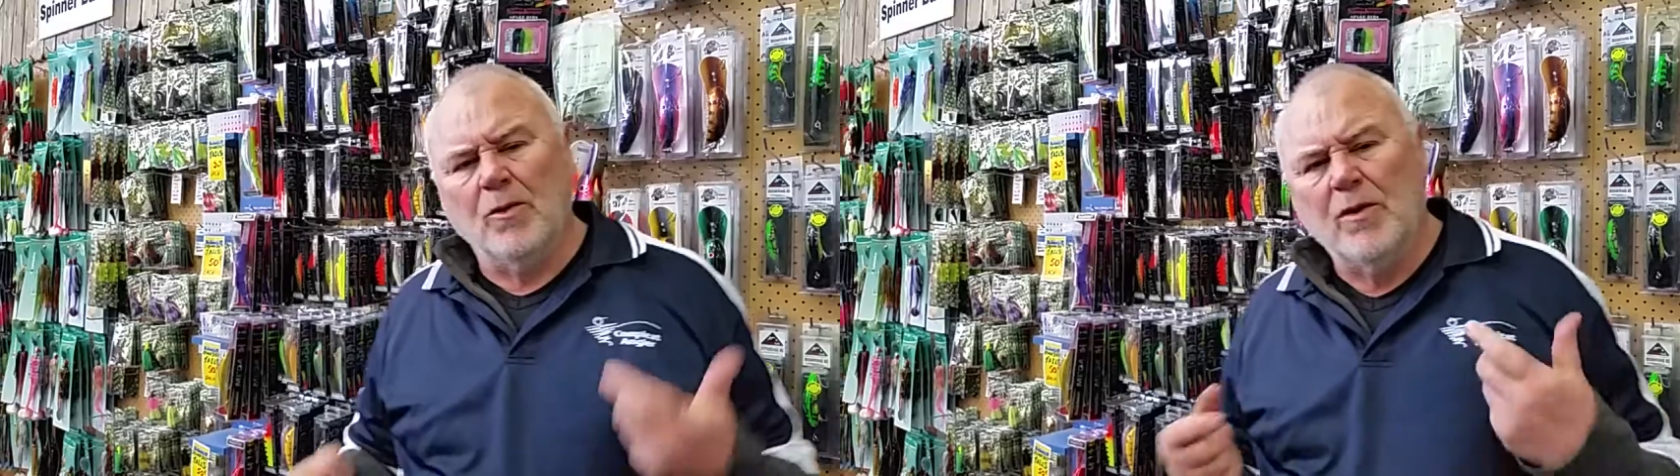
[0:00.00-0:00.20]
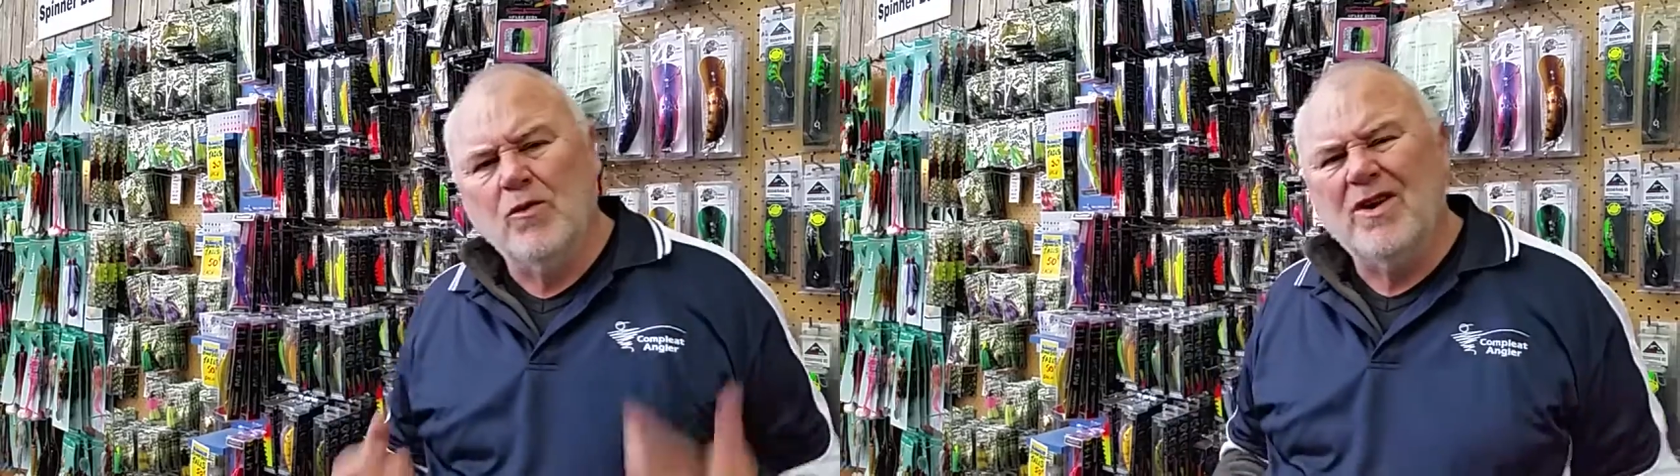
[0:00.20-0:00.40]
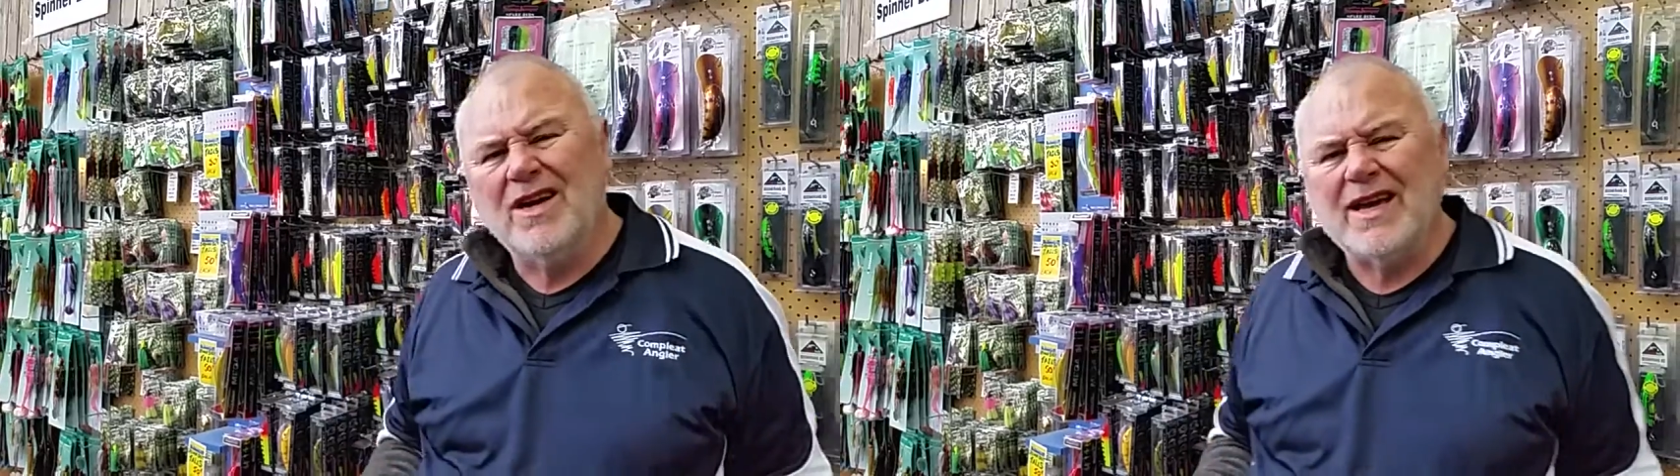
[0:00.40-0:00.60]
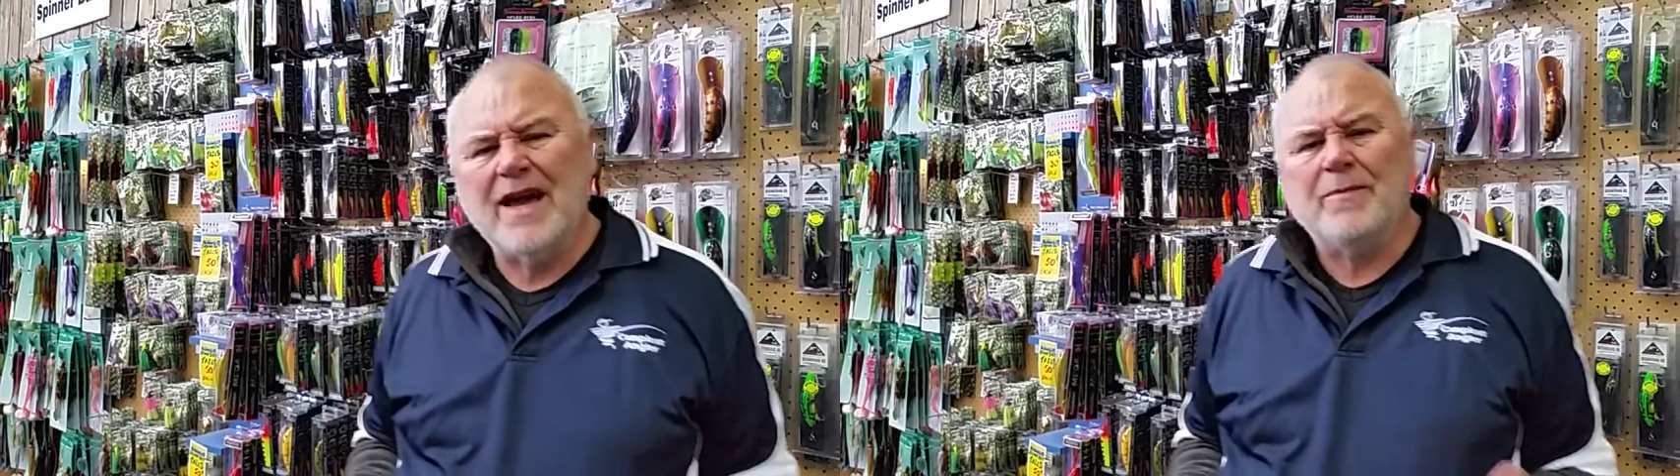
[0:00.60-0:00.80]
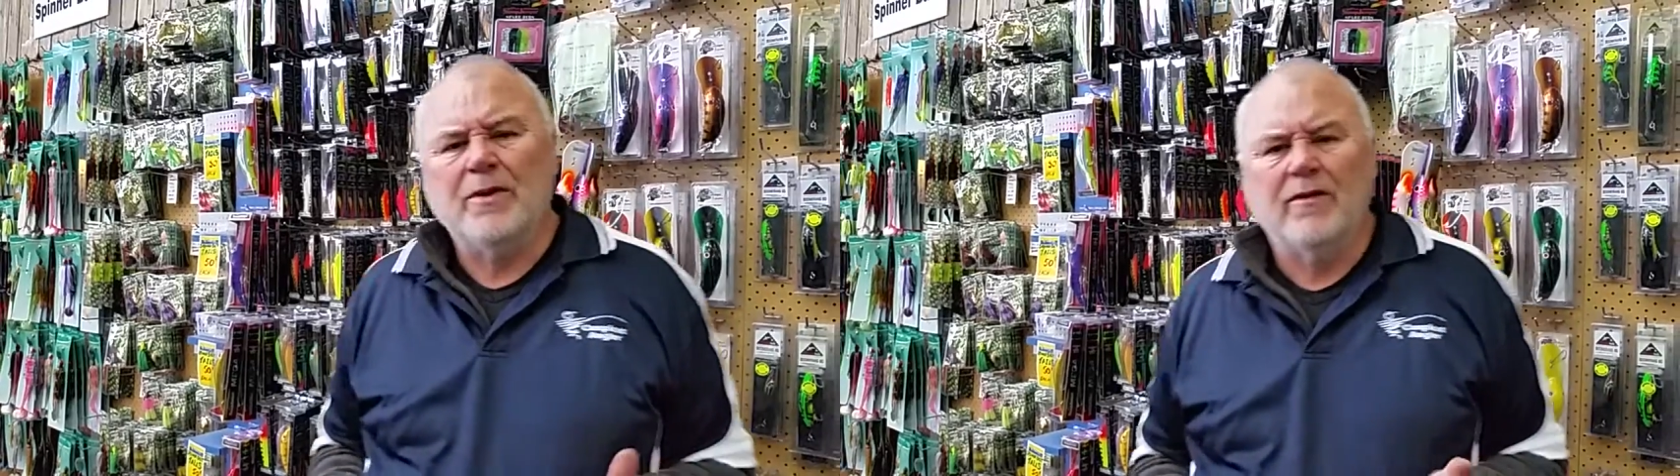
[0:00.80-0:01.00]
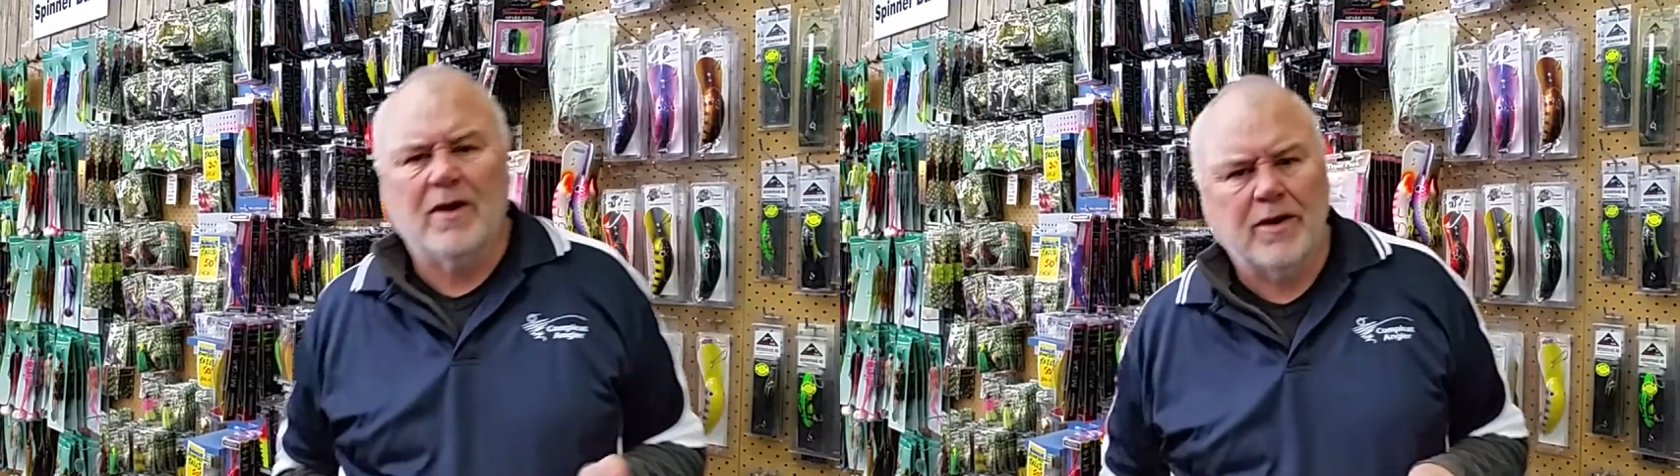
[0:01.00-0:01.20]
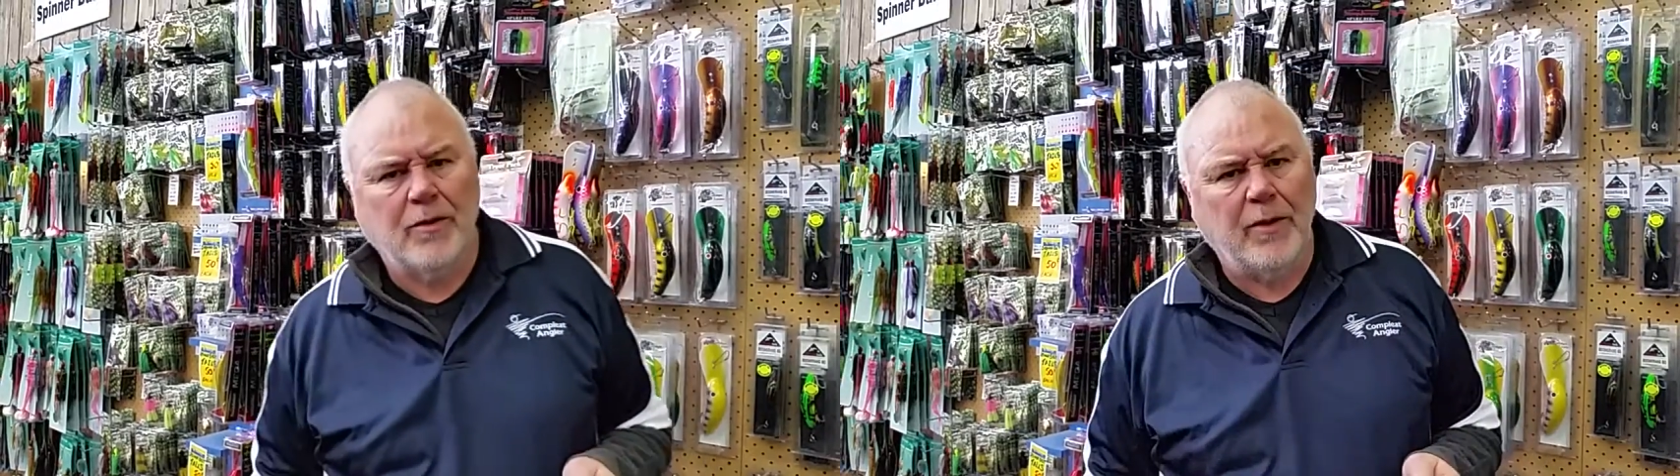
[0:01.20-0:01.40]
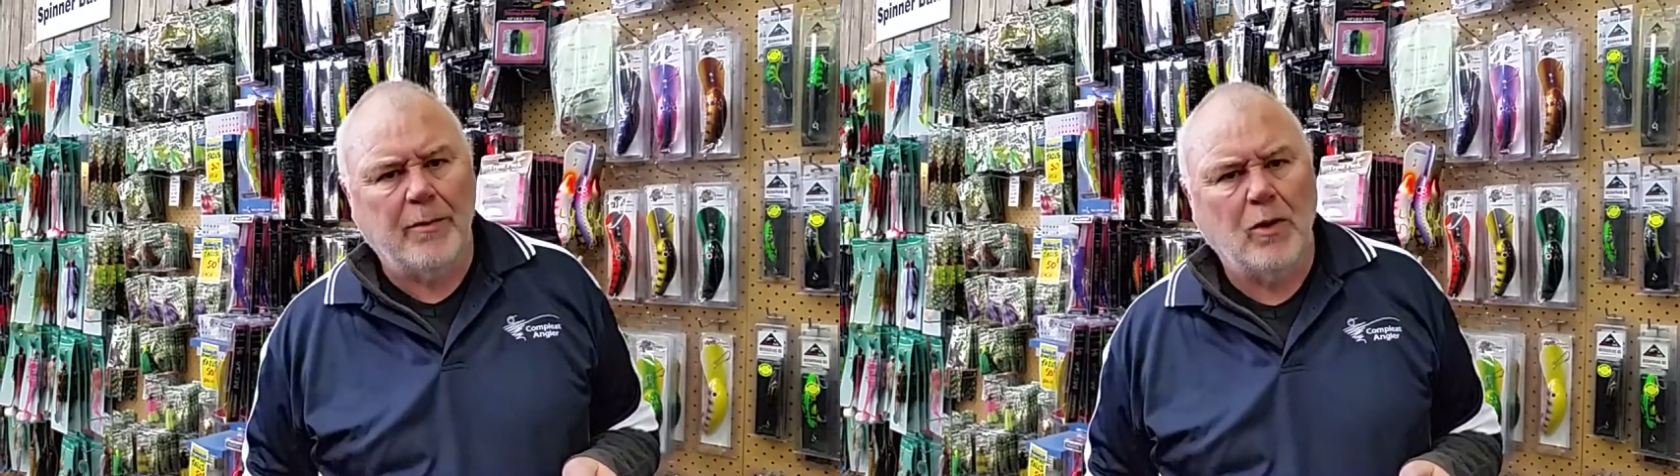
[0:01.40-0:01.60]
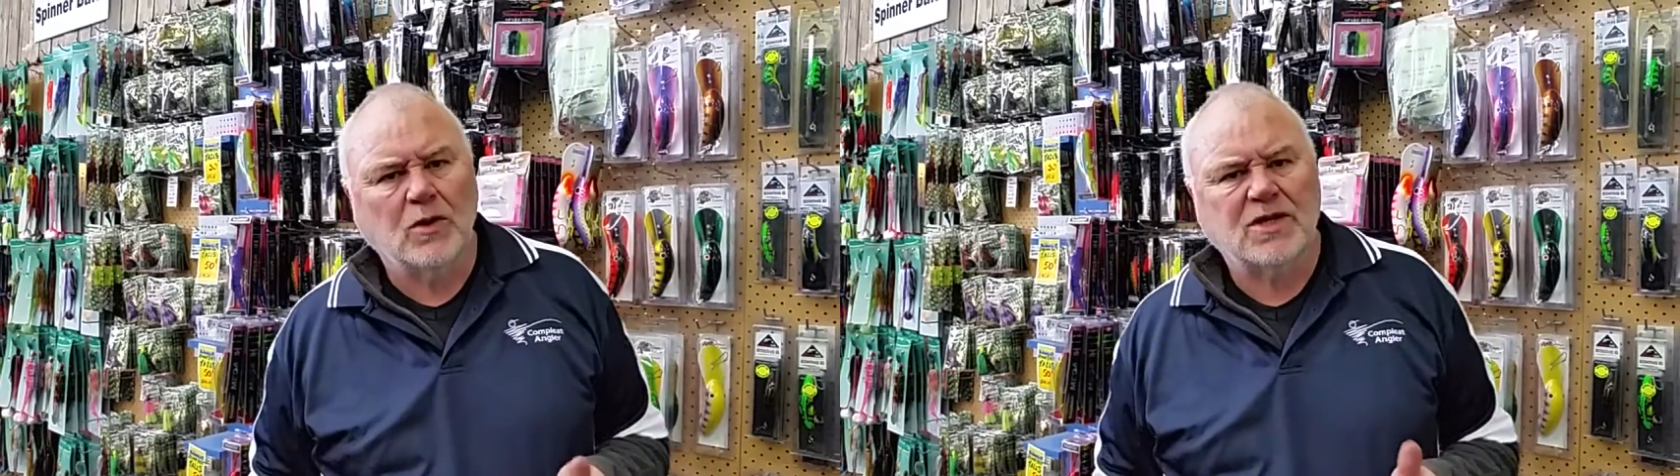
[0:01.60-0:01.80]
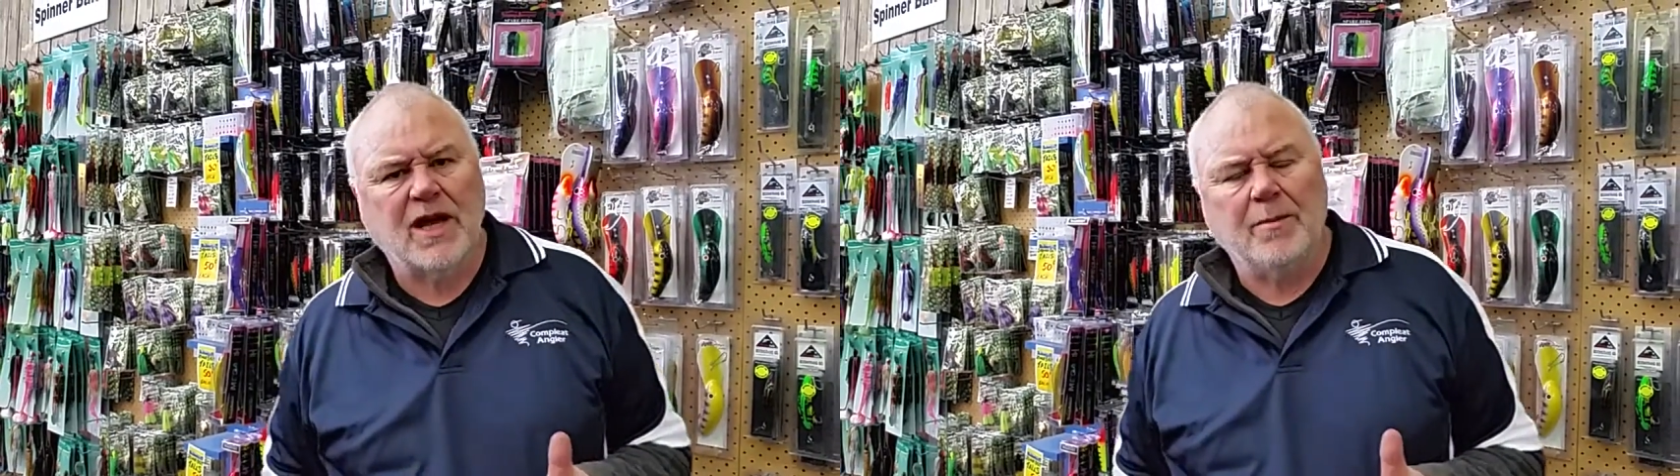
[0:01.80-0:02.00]
We're really happy with a lot of the
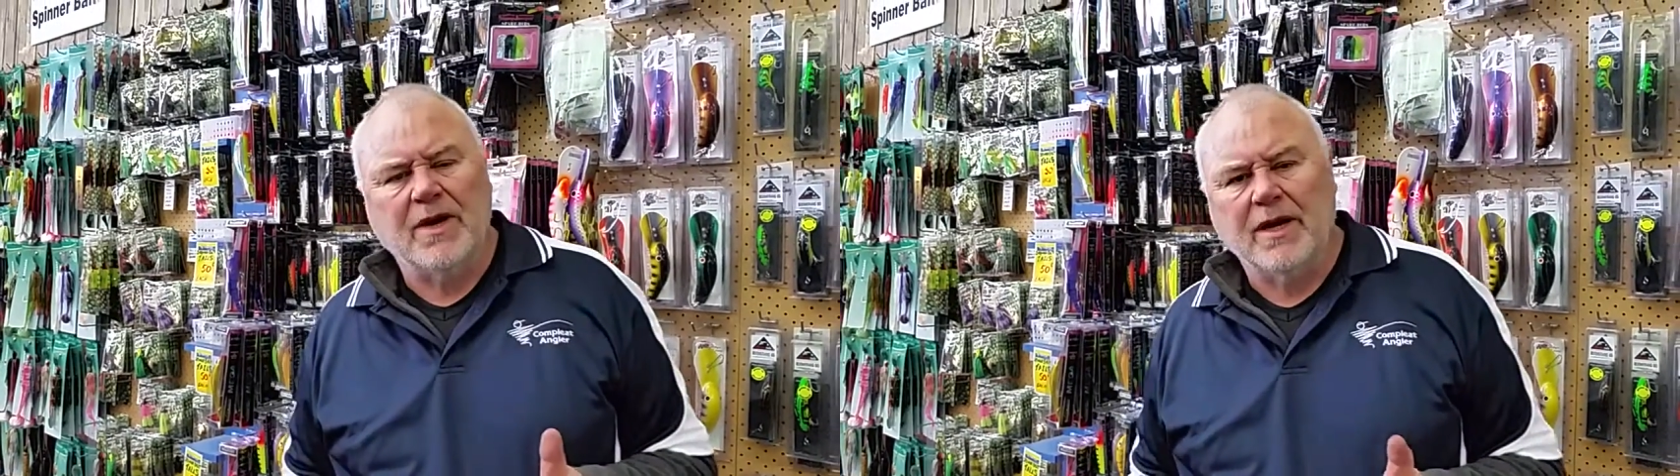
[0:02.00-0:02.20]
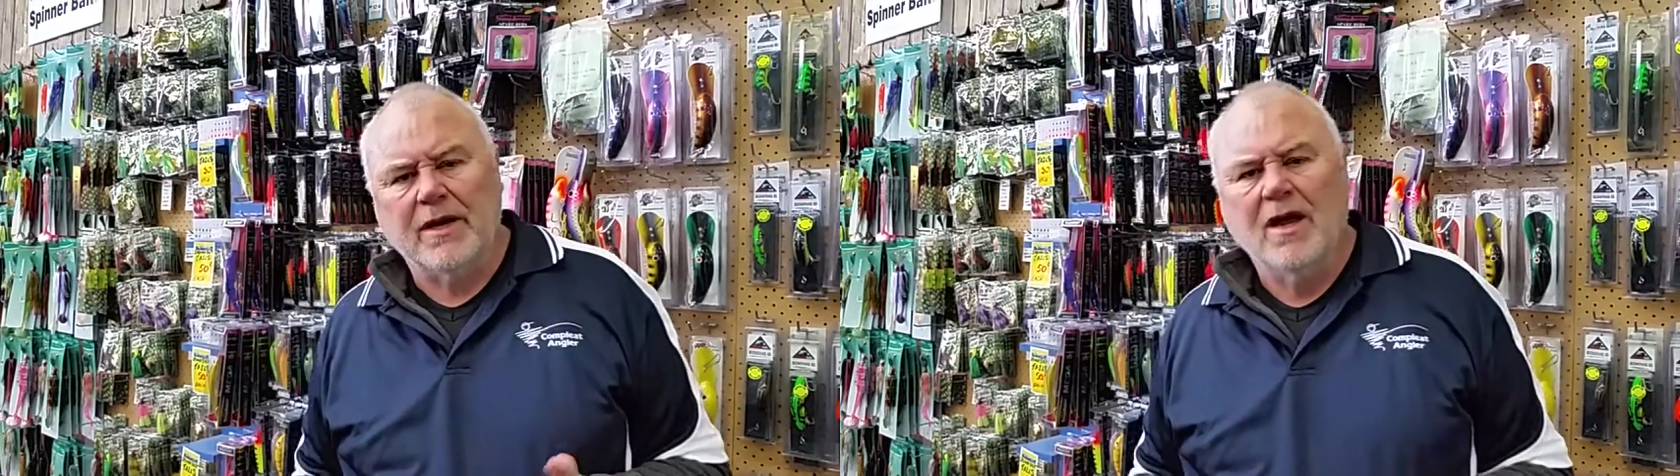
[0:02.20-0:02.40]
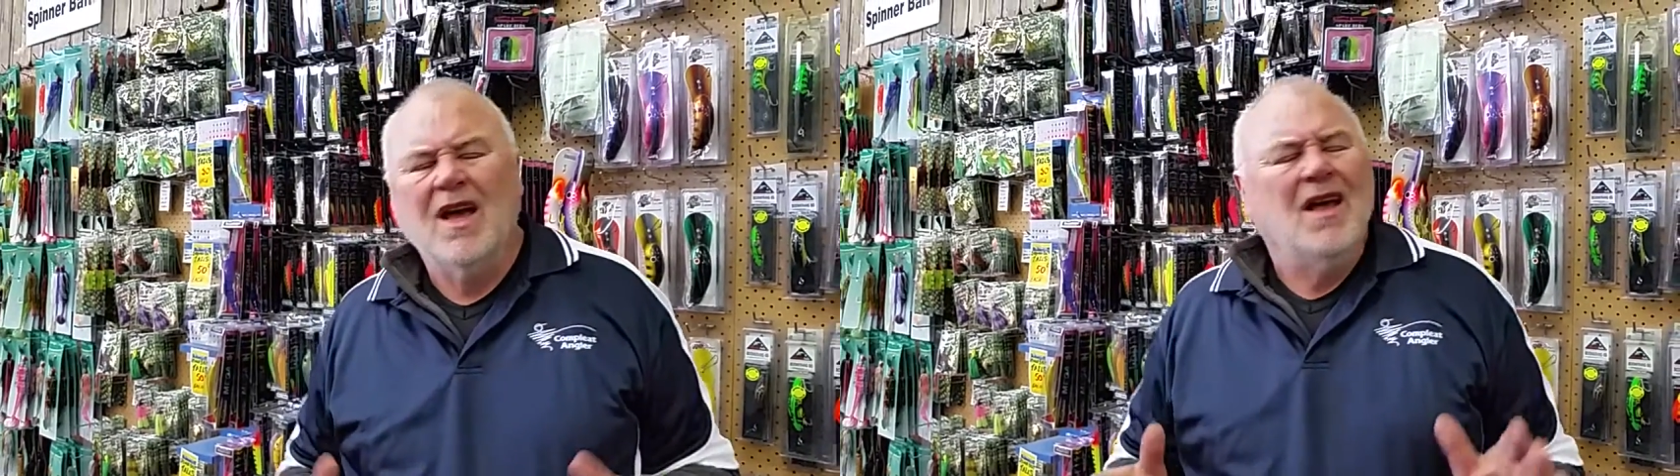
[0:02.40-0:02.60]
reports coming in.